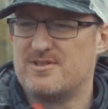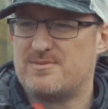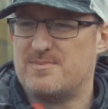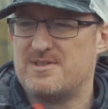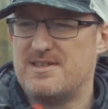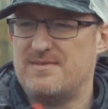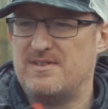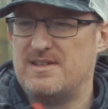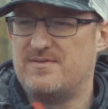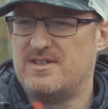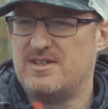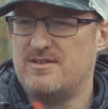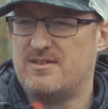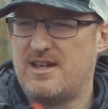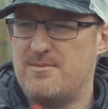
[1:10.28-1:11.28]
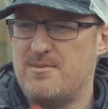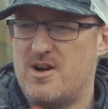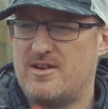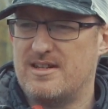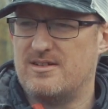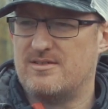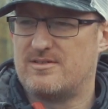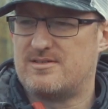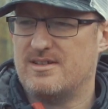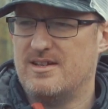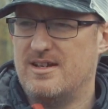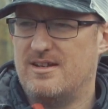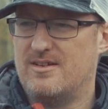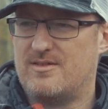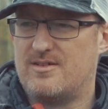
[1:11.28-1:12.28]
specifically for the UK market, looks
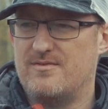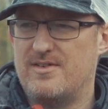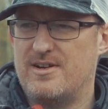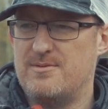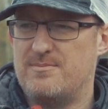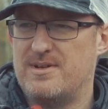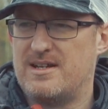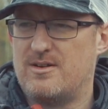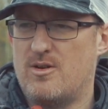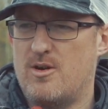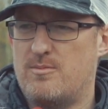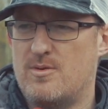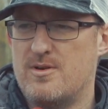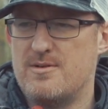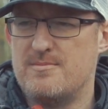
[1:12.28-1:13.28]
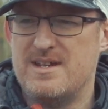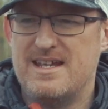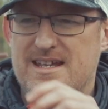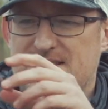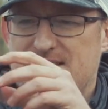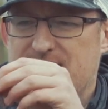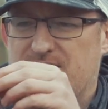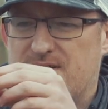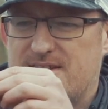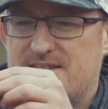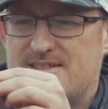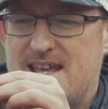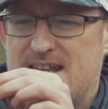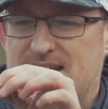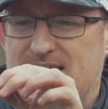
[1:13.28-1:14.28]
like a very big lob worm. It's even got the
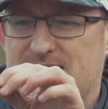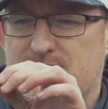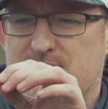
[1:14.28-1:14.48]
saddle in the